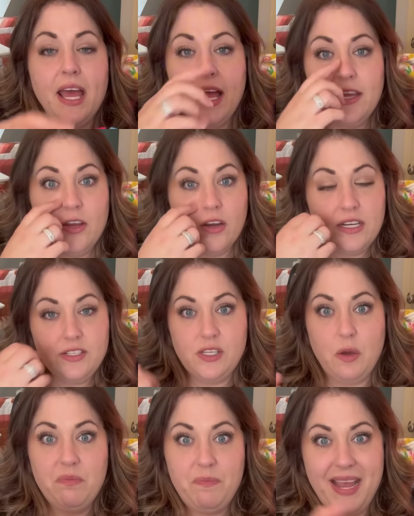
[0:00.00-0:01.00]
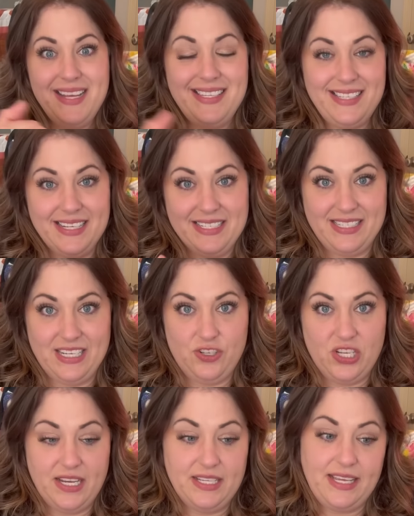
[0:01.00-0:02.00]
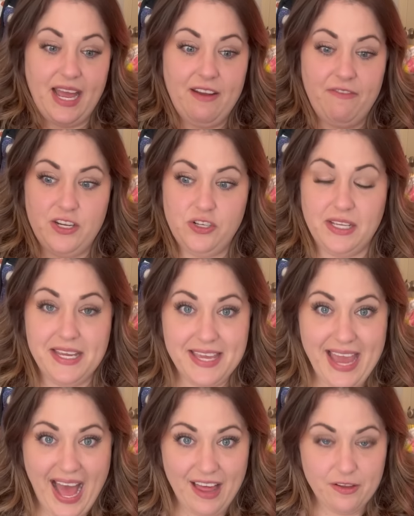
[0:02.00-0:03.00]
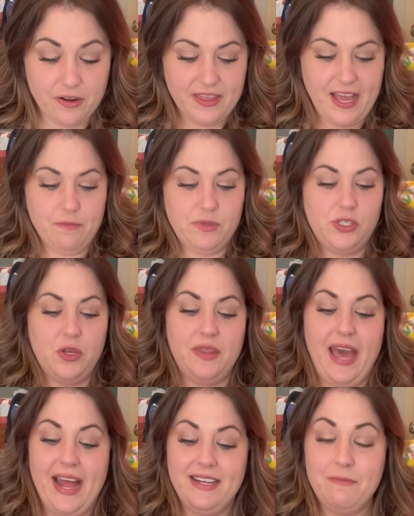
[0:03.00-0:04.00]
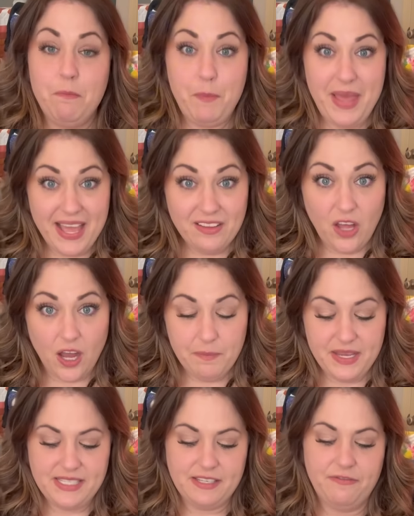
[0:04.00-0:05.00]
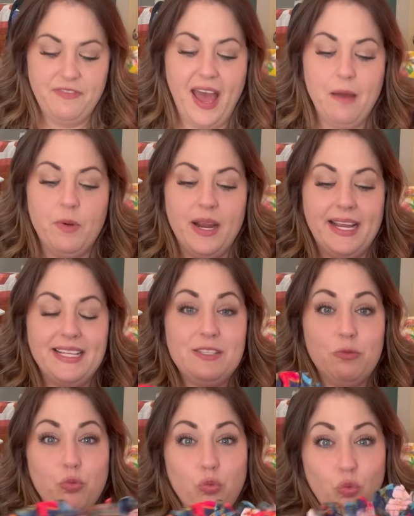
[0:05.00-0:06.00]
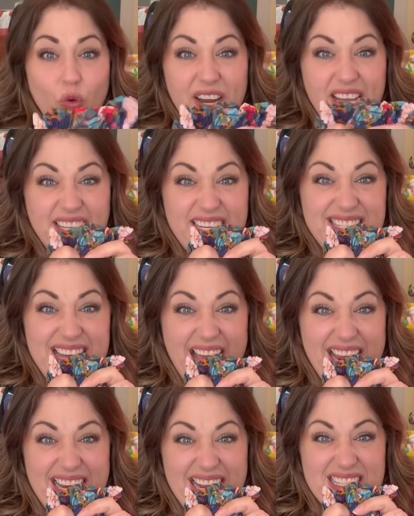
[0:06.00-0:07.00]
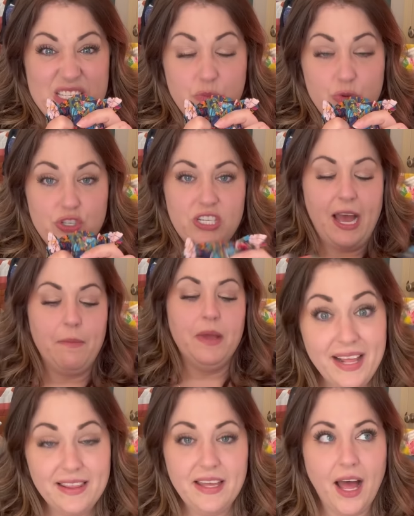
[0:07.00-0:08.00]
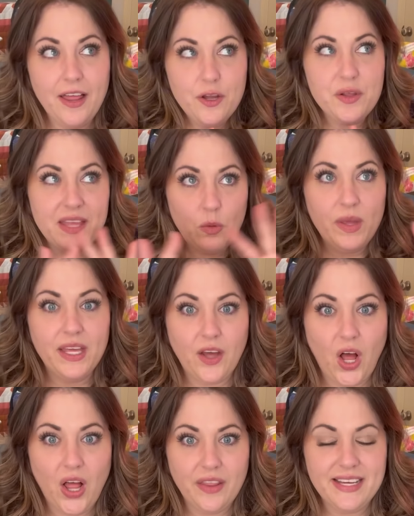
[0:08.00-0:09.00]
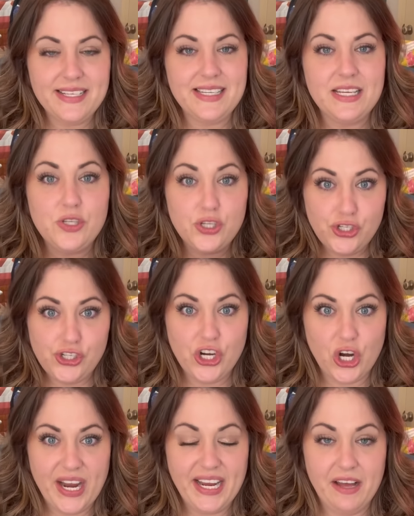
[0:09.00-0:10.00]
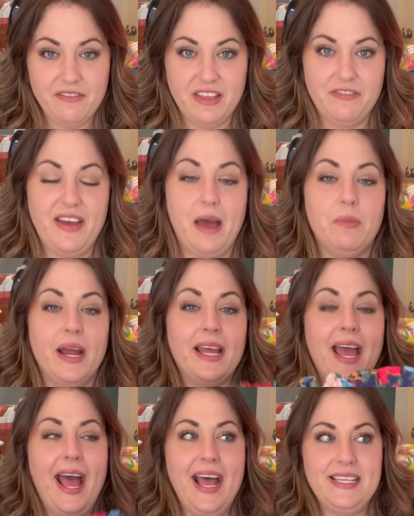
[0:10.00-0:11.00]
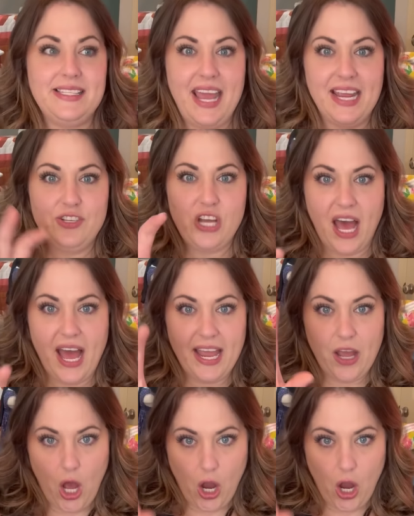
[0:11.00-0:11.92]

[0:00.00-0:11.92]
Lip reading: You're gonna sew basting stitches and eventually gather them so that big long piece of fabric gets really tight and smooshed up. The other thing we call this is shirring of the fabric. S-H-I-R-R-I-N-G.